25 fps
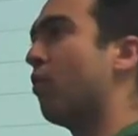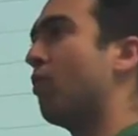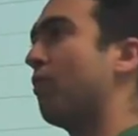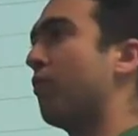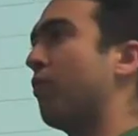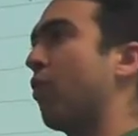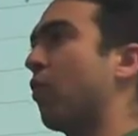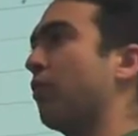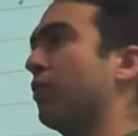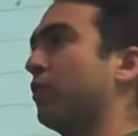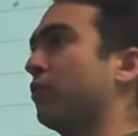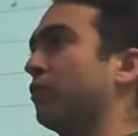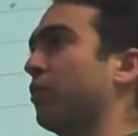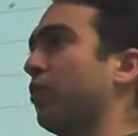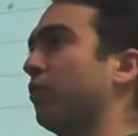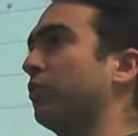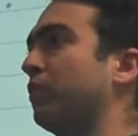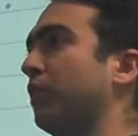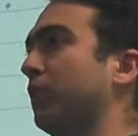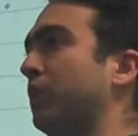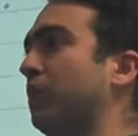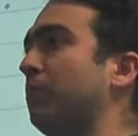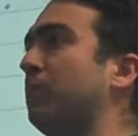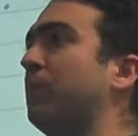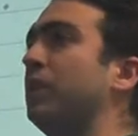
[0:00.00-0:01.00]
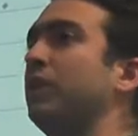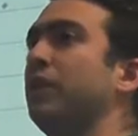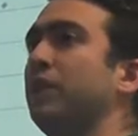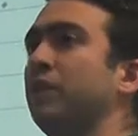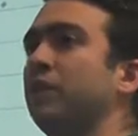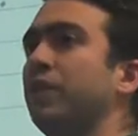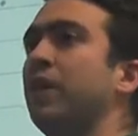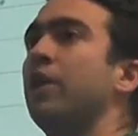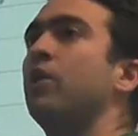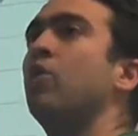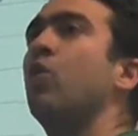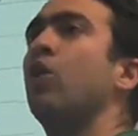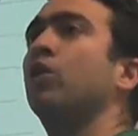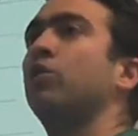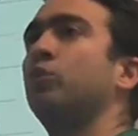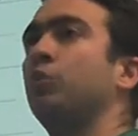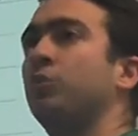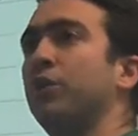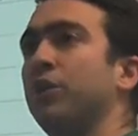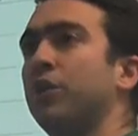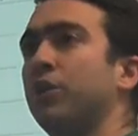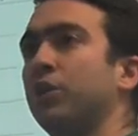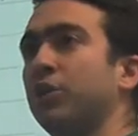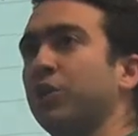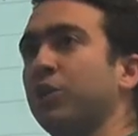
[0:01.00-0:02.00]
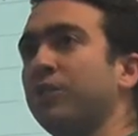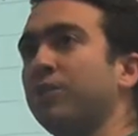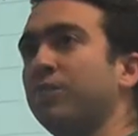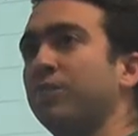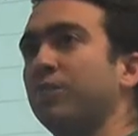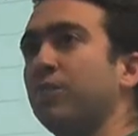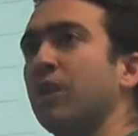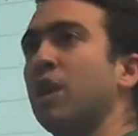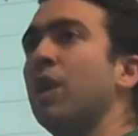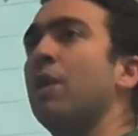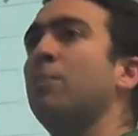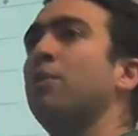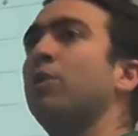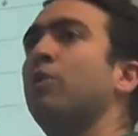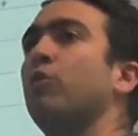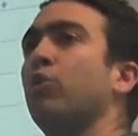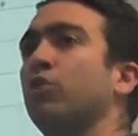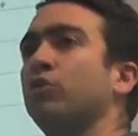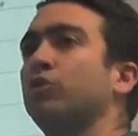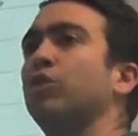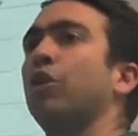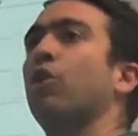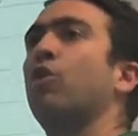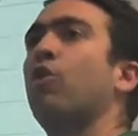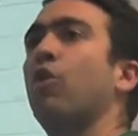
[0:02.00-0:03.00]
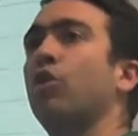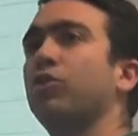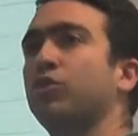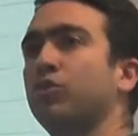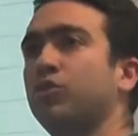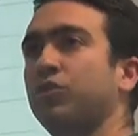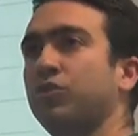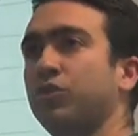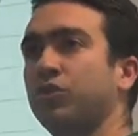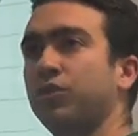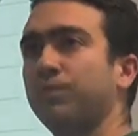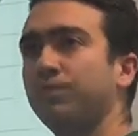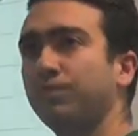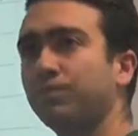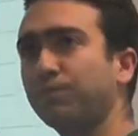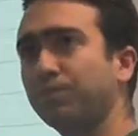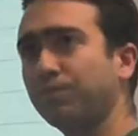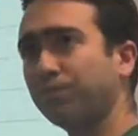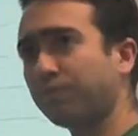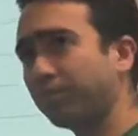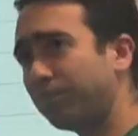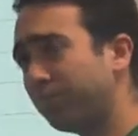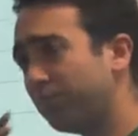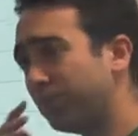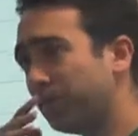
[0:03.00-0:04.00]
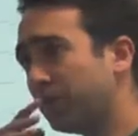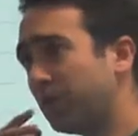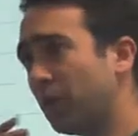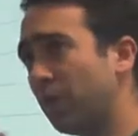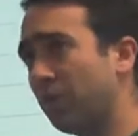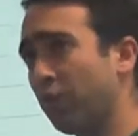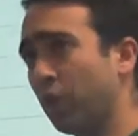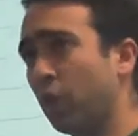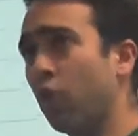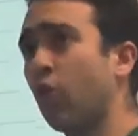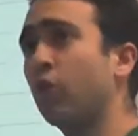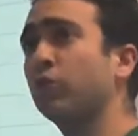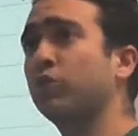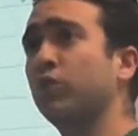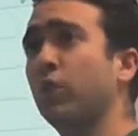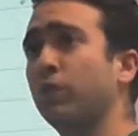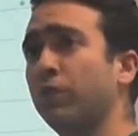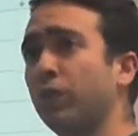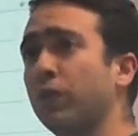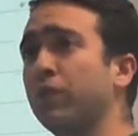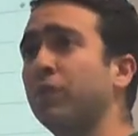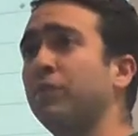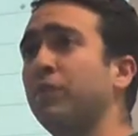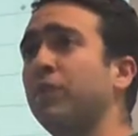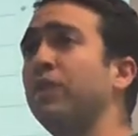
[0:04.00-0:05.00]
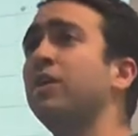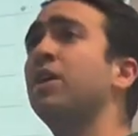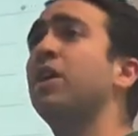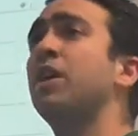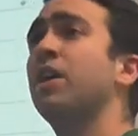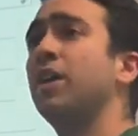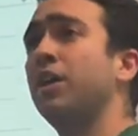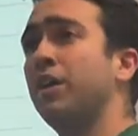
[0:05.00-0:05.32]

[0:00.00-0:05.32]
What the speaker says: move horizontally, meaning they got richer, because the cost of living